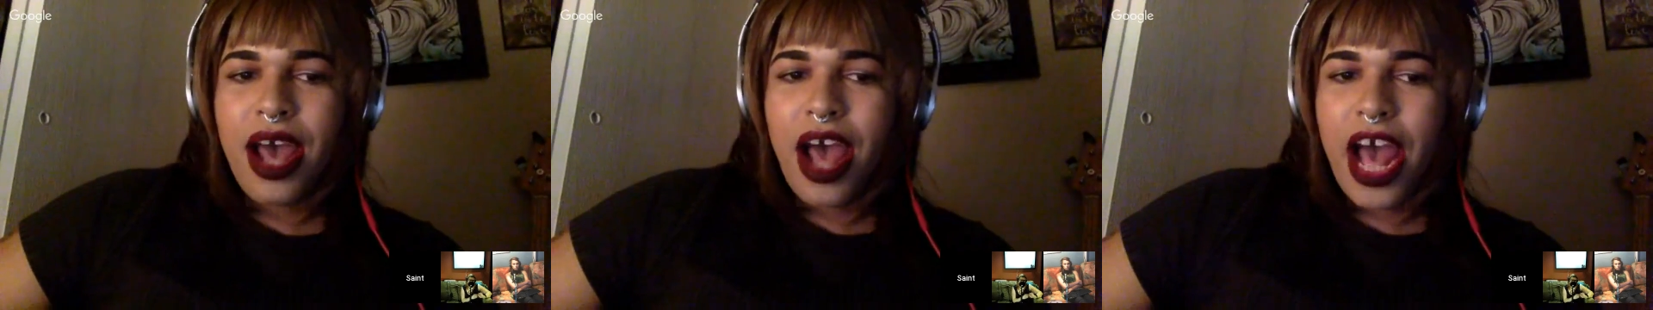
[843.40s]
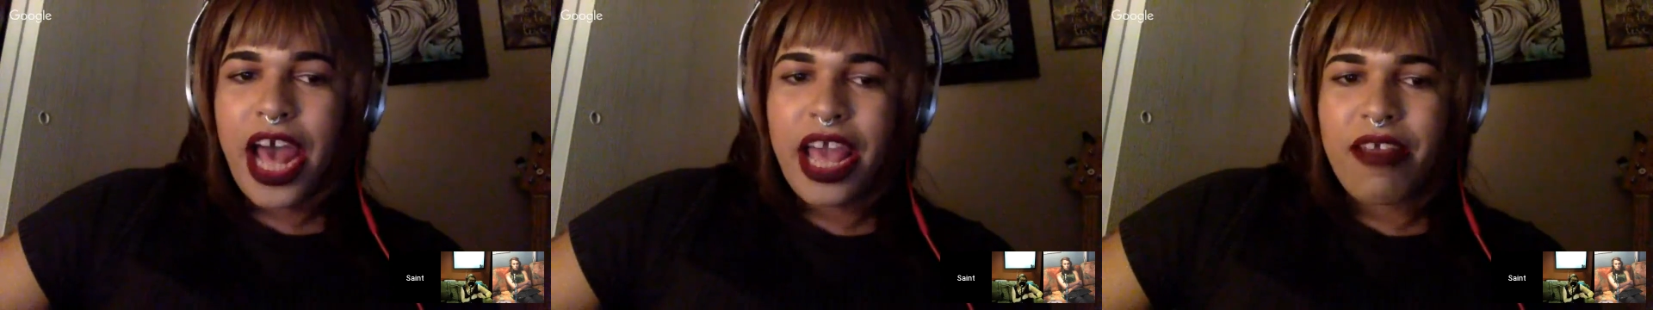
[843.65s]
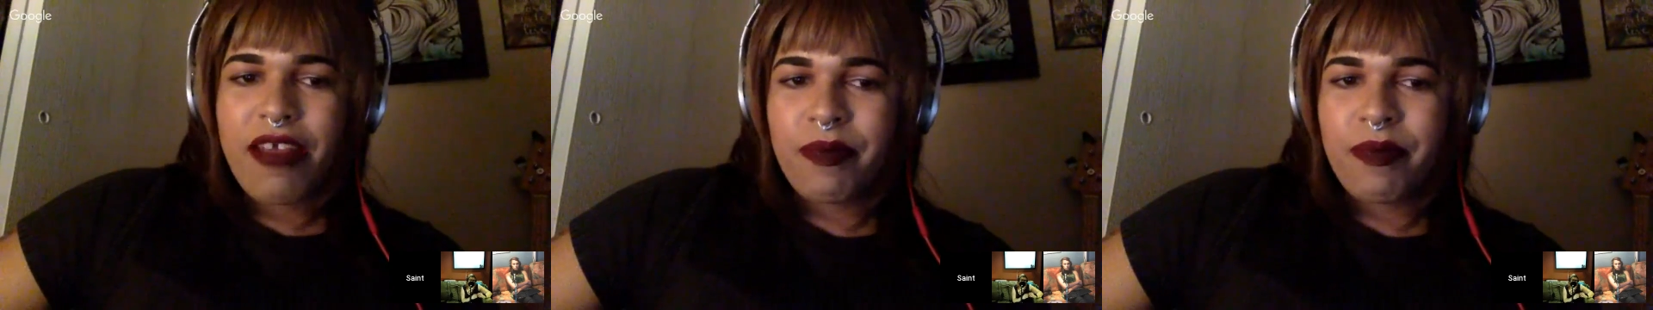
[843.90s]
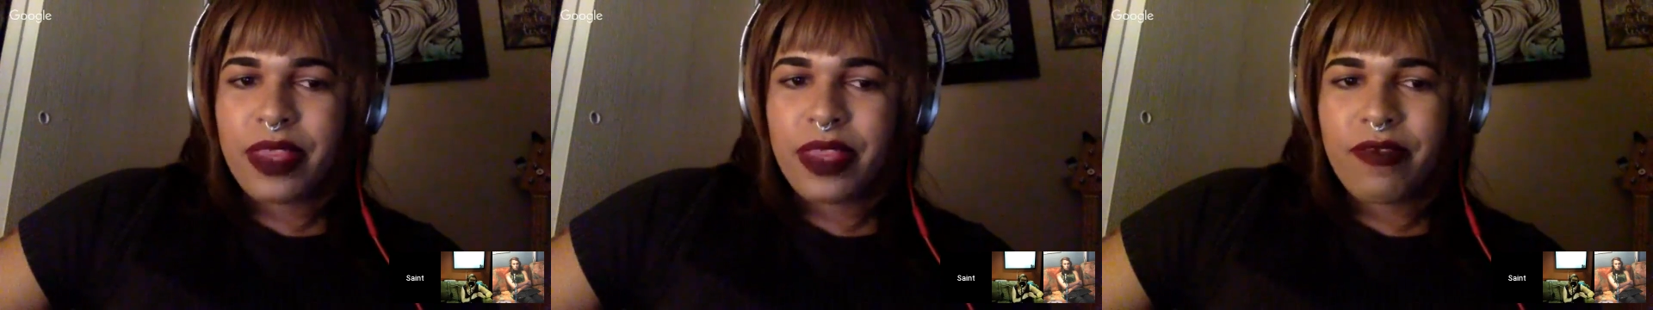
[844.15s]
I
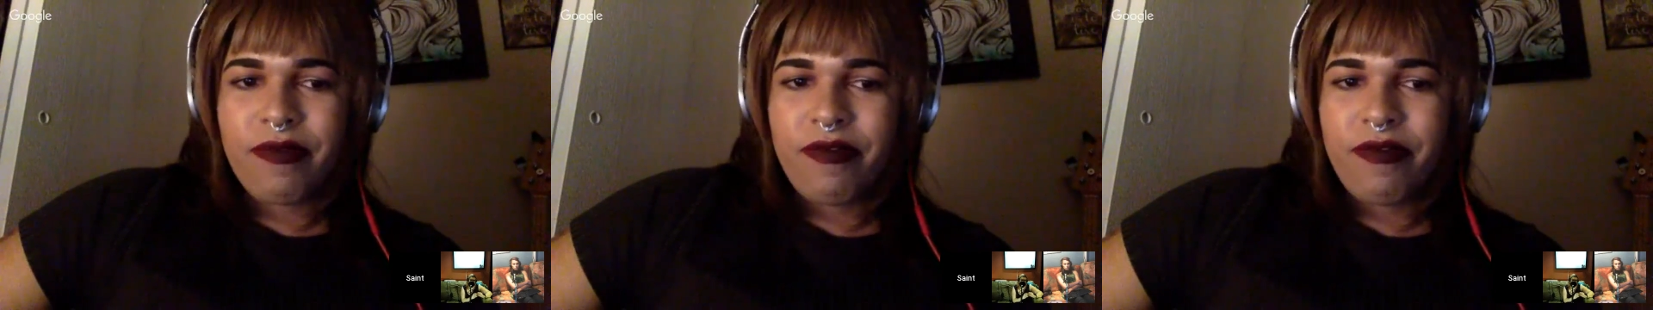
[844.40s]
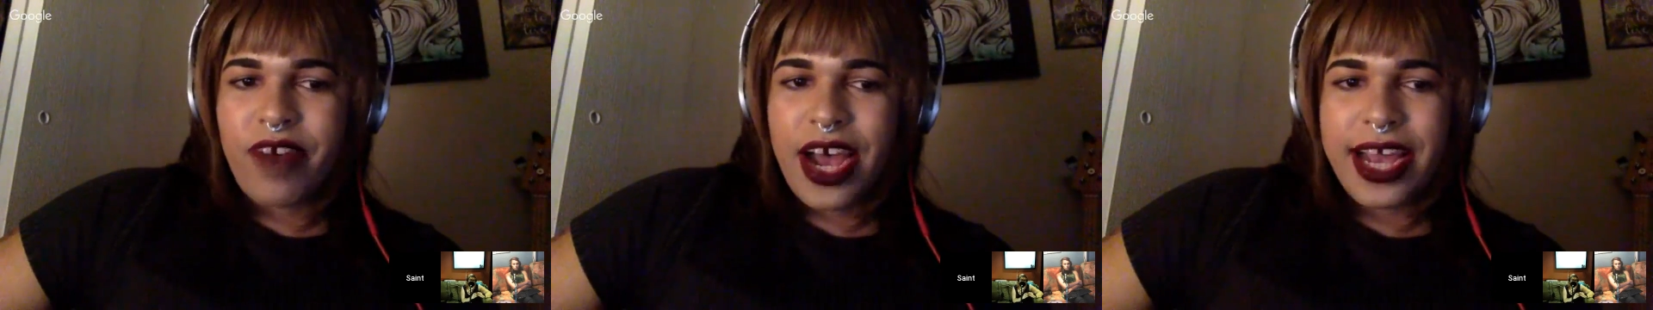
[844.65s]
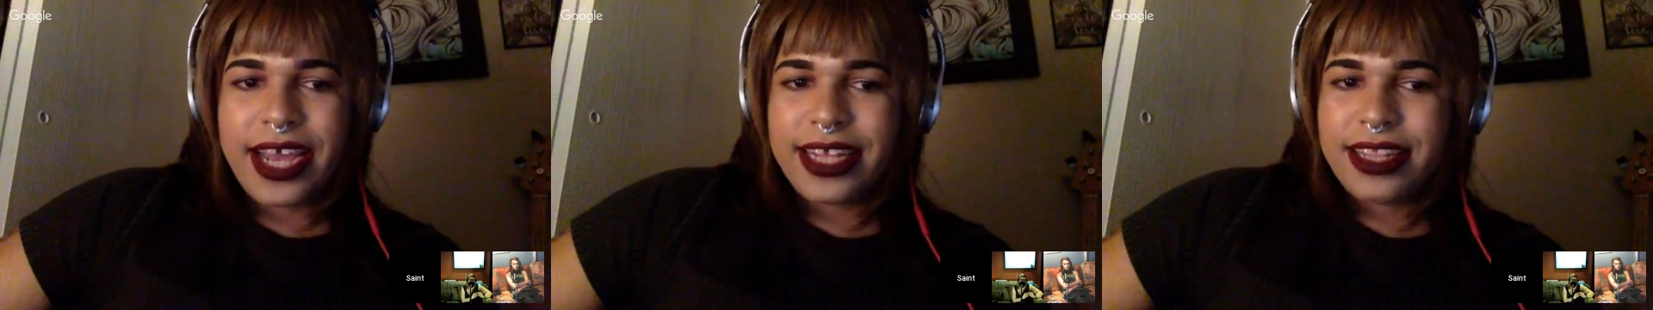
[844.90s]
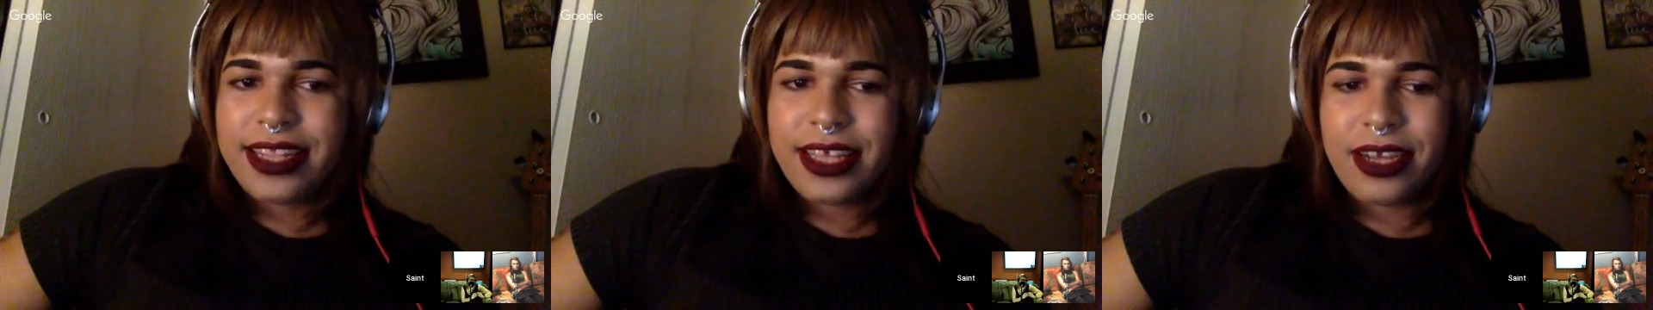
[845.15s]
find